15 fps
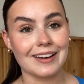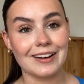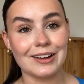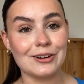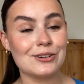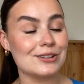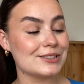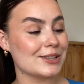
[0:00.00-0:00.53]
I
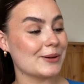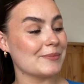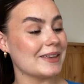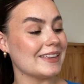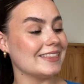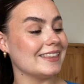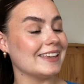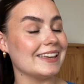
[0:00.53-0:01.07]
got some
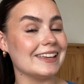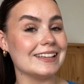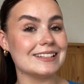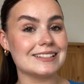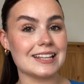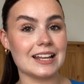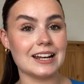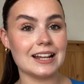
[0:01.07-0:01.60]
in the
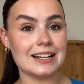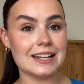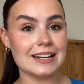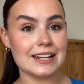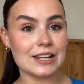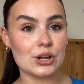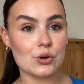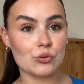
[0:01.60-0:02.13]
scent
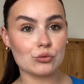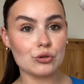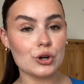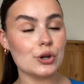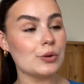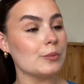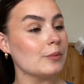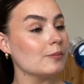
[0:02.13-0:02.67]
Linen
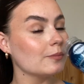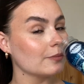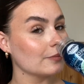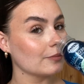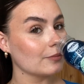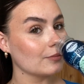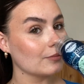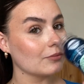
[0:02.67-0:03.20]
Room,
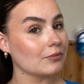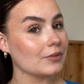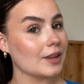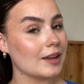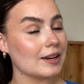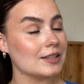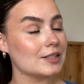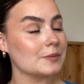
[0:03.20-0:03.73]

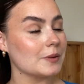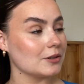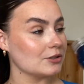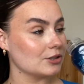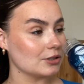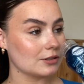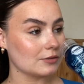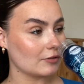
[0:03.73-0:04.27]
and it smells
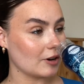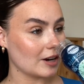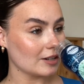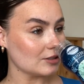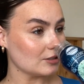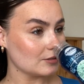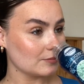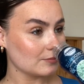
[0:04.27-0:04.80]
just
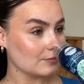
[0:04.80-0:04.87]
fresh.